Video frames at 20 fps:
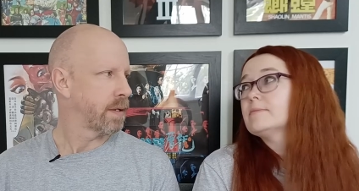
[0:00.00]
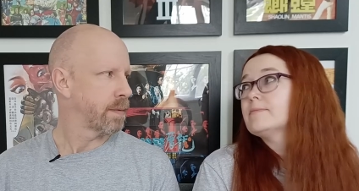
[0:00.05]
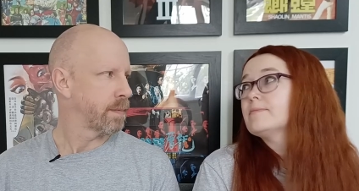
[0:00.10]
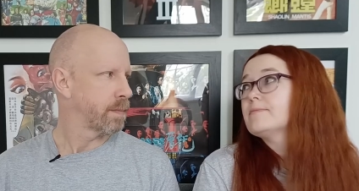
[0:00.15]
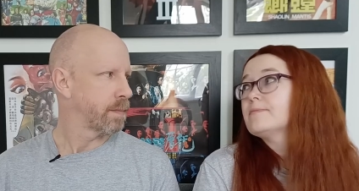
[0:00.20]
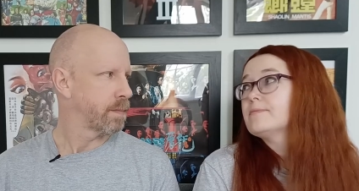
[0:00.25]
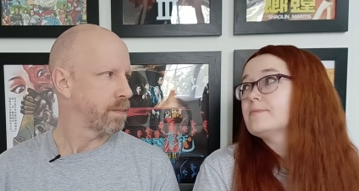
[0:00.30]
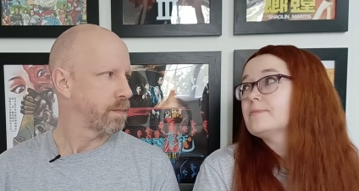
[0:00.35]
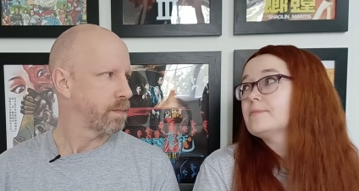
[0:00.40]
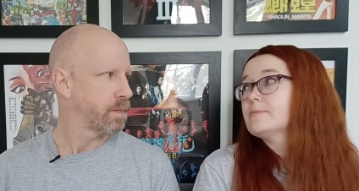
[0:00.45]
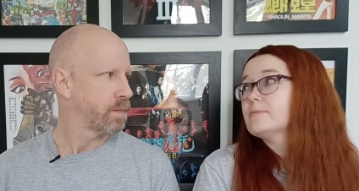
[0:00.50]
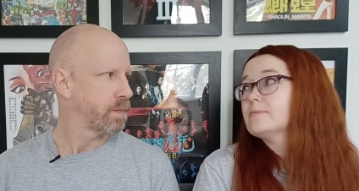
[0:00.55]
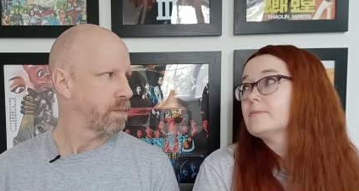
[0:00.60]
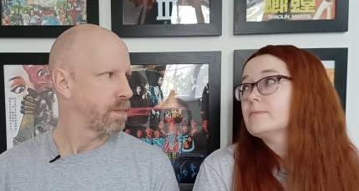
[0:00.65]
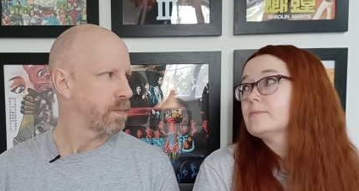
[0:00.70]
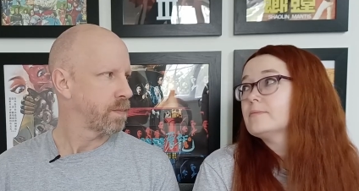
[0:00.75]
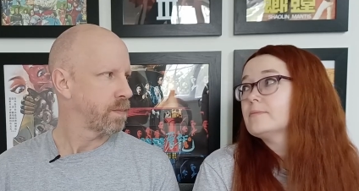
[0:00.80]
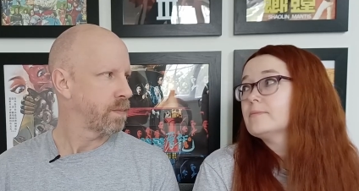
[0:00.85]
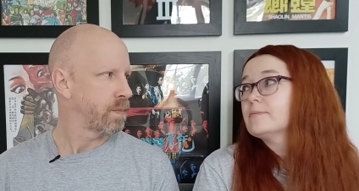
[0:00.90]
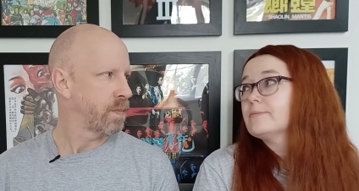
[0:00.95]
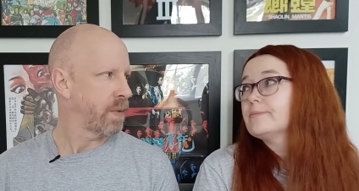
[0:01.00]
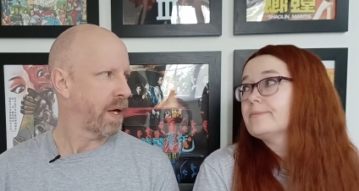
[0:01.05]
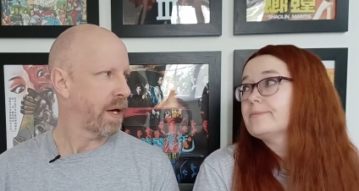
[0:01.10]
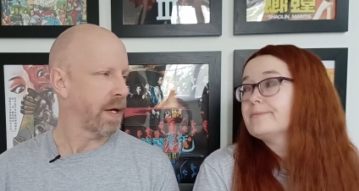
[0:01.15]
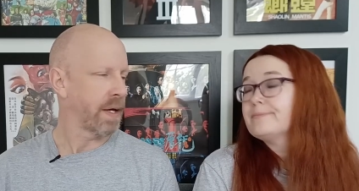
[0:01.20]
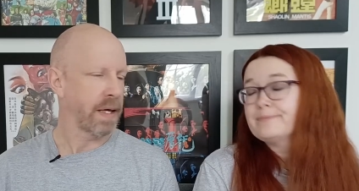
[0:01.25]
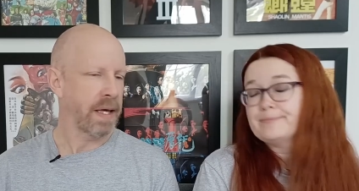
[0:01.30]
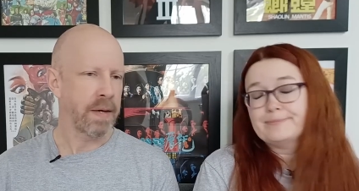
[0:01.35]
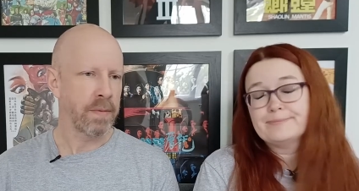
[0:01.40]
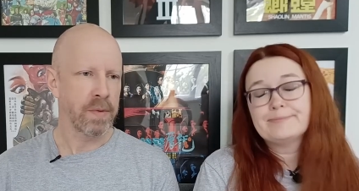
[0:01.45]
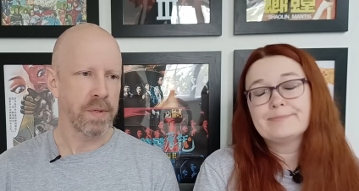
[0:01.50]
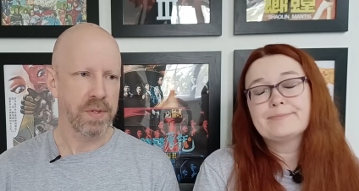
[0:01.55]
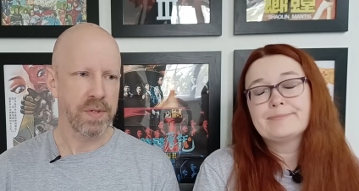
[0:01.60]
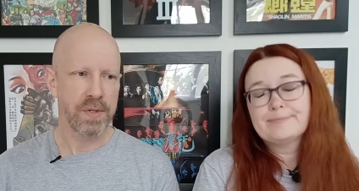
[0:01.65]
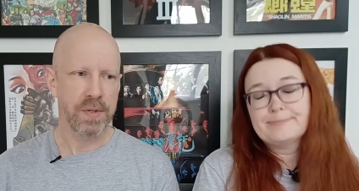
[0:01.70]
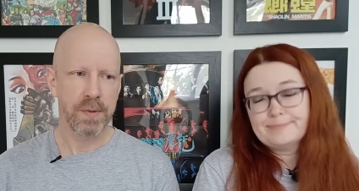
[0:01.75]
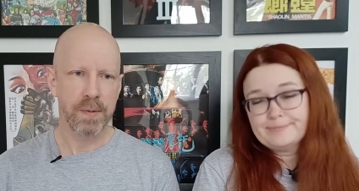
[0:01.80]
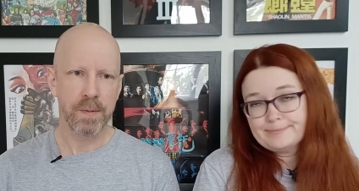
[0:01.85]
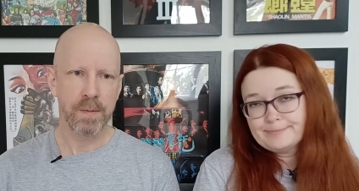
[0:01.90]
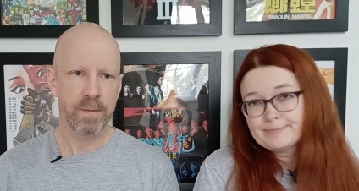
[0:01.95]
Speaker 1: um, yeah, he
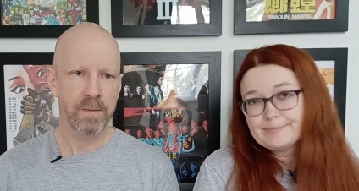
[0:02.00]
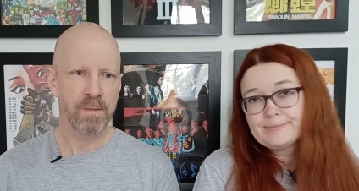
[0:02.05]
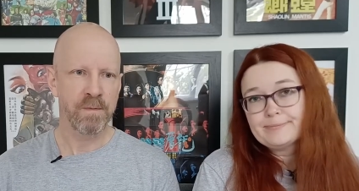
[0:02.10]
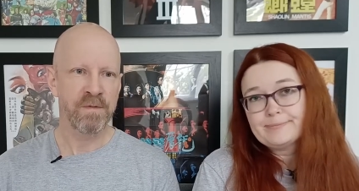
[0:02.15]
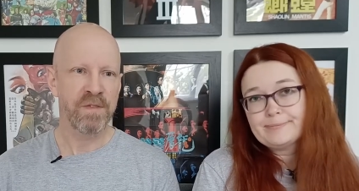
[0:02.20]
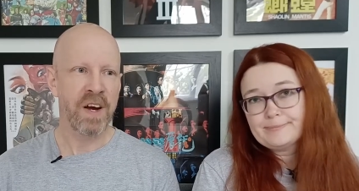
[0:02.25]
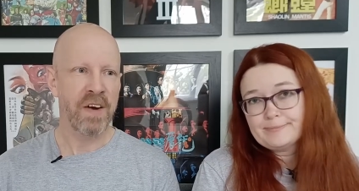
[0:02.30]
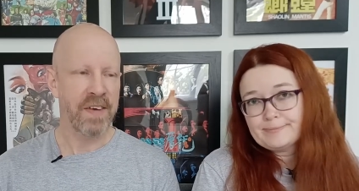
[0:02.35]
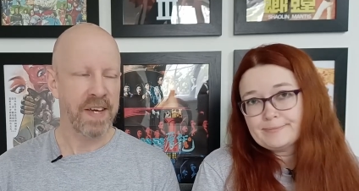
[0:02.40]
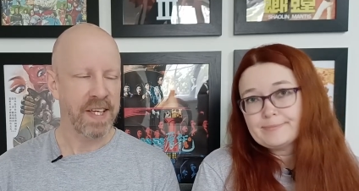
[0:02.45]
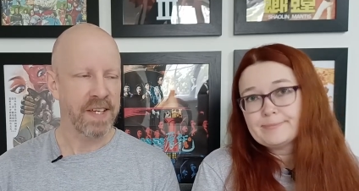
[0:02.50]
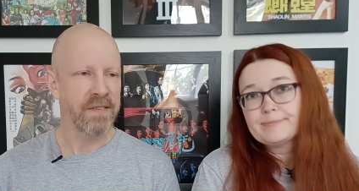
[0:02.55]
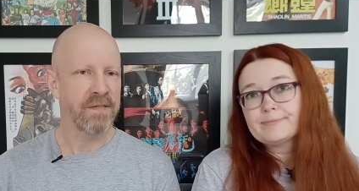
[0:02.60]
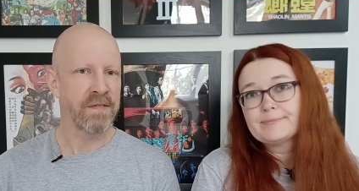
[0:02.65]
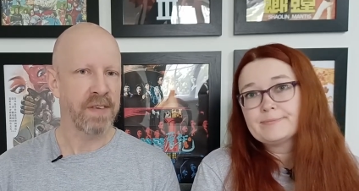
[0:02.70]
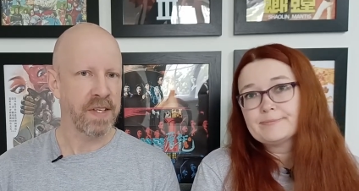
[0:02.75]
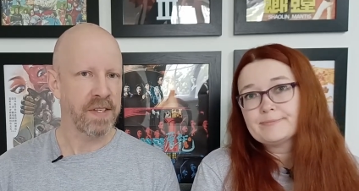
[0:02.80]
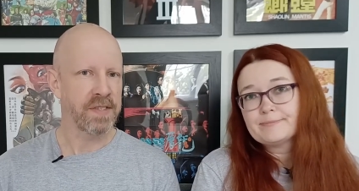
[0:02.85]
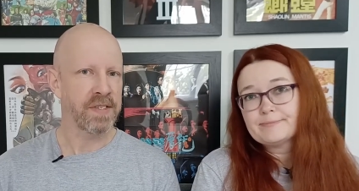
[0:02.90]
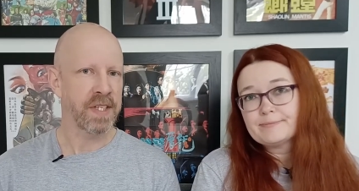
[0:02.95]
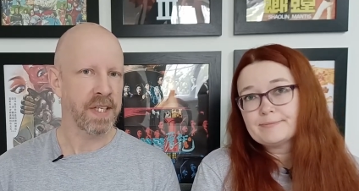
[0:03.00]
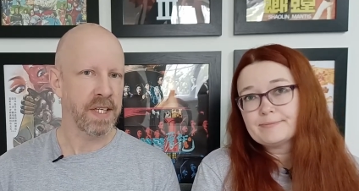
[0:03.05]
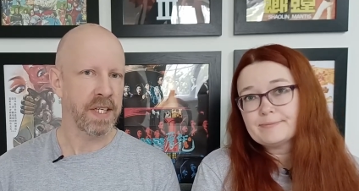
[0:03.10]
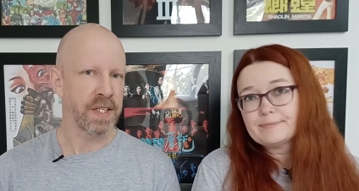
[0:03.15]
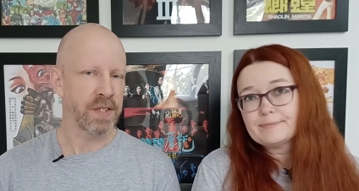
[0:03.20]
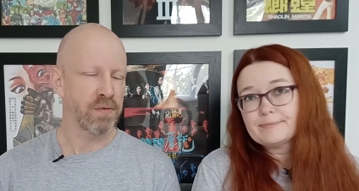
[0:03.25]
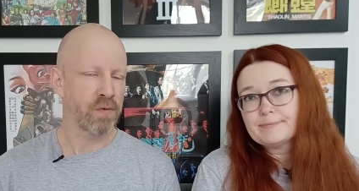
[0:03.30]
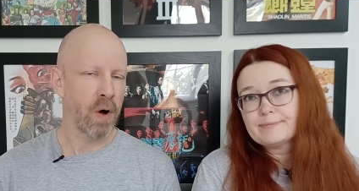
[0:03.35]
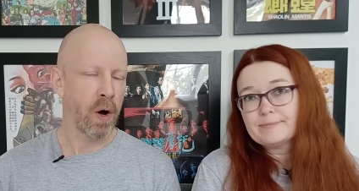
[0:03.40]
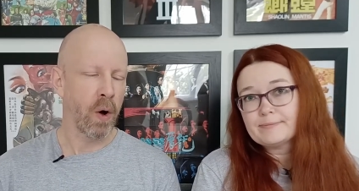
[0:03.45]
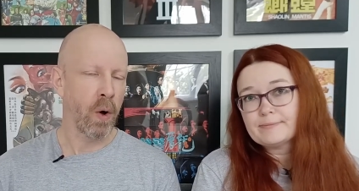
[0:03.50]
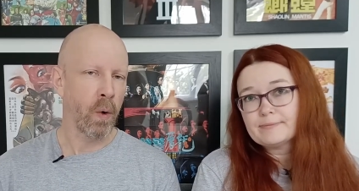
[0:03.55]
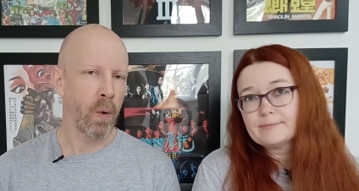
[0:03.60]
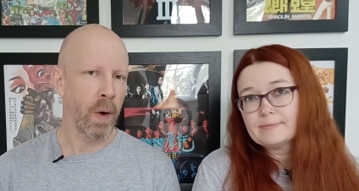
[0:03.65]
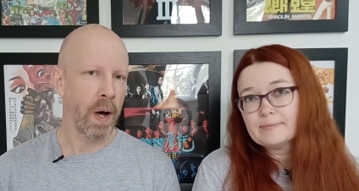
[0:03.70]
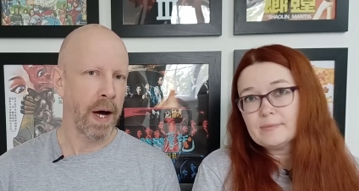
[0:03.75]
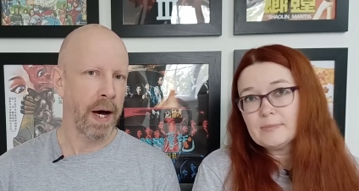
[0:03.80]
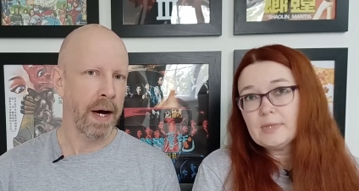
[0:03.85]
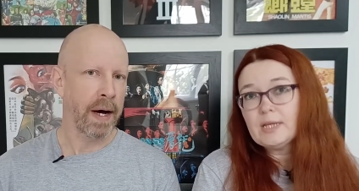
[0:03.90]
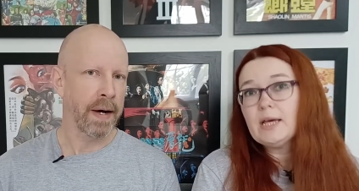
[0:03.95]
was very convincing in his
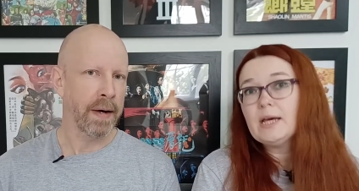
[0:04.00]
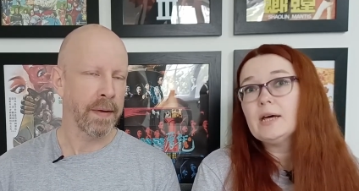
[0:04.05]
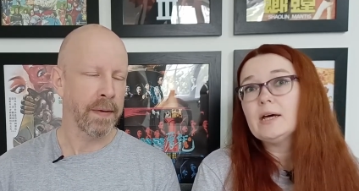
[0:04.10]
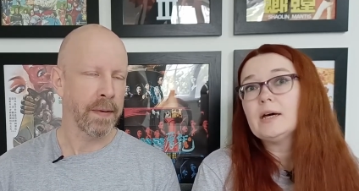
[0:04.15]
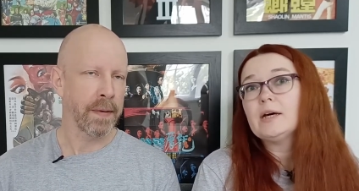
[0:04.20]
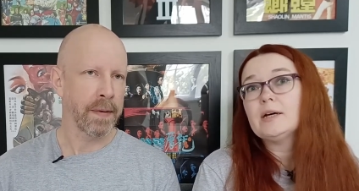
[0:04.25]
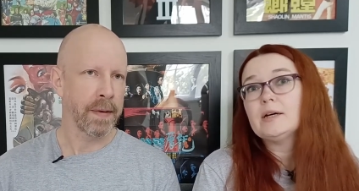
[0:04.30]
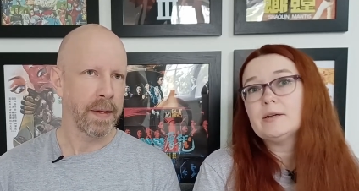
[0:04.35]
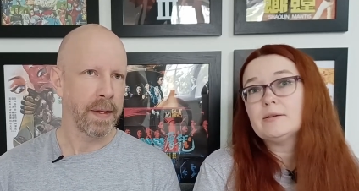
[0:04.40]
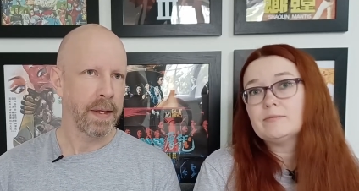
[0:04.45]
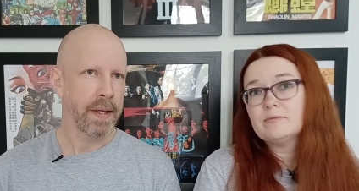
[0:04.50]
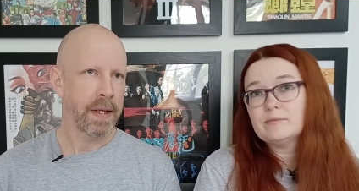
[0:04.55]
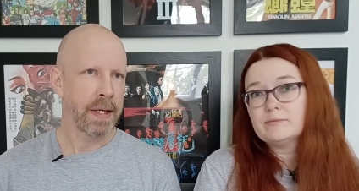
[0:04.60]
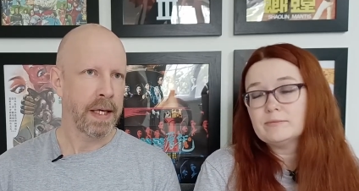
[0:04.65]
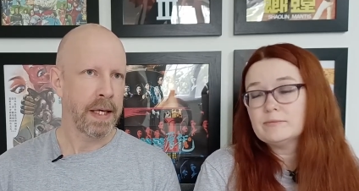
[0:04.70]
role. yeah.